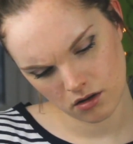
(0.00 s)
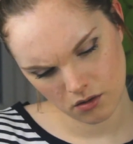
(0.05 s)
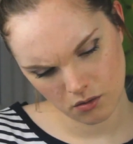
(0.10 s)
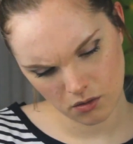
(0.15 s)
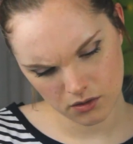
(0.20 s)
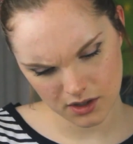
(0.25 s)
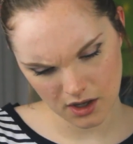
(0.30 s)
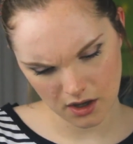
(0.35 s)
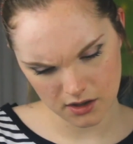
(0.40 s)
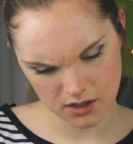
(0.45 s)

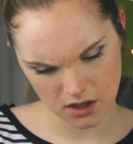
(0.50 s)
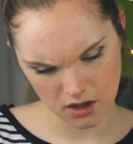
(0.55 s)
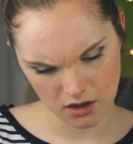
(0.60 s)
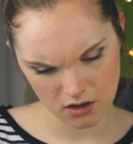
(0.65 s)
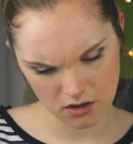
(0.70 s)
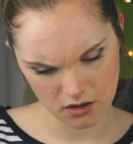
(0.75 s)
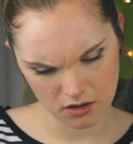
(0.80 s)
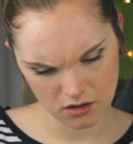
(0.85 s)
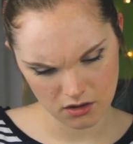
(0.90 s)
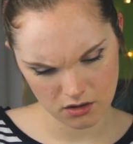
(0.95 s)
What's that
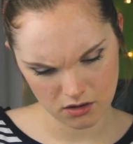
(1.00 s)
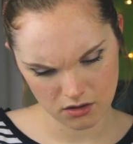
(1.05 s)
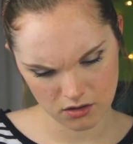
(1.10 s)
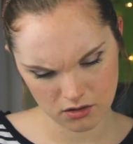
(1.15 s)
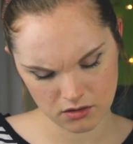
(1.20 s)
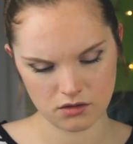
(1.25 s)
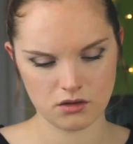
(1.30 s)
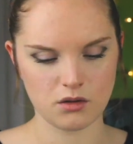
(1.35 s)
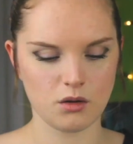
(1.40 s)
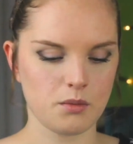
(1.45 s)
say?
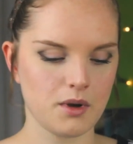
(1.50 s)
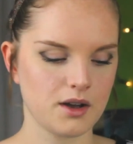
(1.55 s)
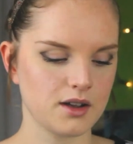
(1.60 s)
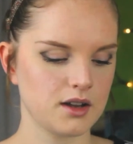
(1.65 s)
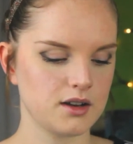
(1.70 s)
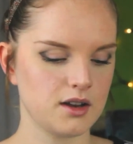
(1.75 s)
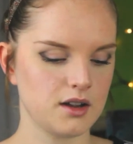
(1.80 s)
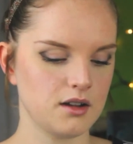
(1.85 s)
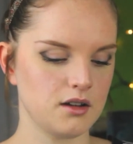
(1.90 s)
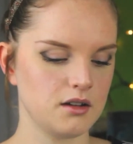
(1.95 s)
Little
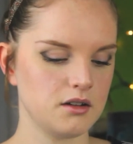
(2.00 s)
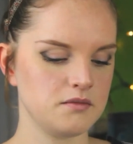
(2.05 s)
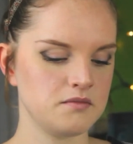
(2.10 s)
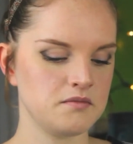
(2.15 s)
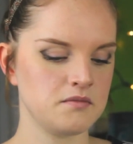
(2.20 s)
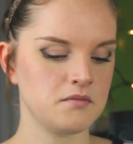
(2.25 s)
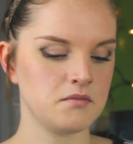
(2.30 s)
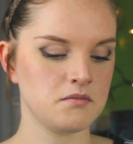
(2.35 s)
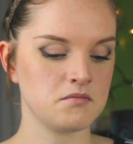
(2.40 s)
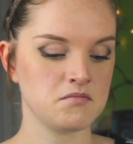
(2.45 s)
Bankhead here.
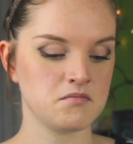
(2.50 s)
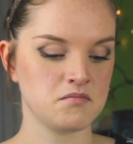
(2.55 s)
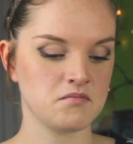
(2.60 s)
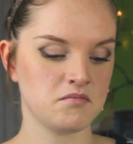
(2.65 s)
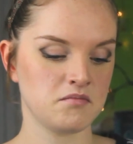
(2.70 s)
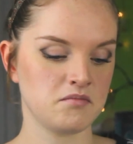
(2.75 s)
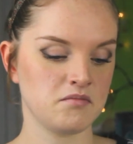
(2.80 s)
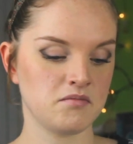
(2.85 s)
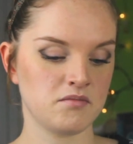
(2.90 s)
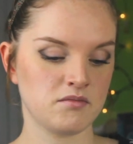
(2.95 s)

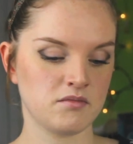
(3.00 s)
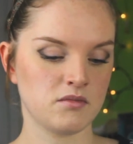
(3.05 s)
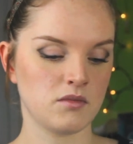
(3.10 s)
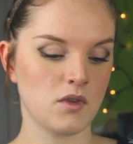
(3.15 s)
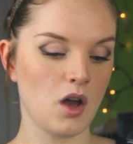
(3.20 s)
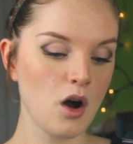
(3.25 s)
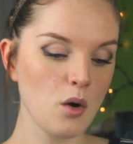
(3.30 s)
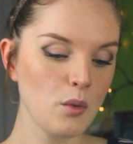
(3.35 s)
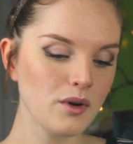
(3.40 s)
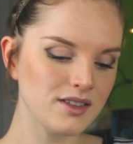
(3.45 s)

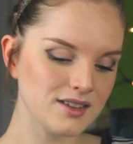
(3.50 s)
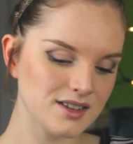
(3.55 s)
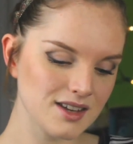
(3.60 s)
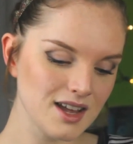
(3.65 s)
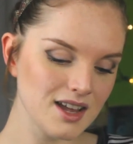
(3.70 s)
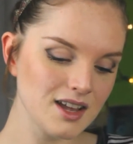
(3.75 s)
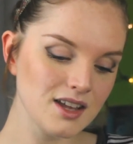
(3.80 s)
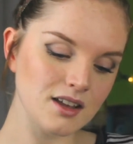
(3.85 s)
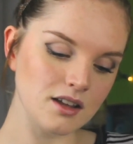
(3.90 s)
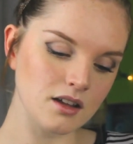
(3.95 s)
Oh, I
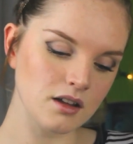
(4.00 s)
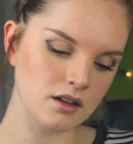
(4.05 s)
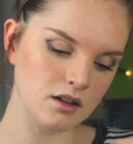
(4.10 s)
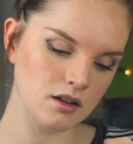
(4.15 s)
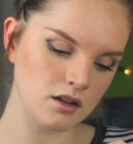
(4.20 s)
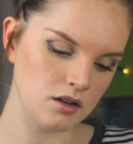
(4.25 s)
see!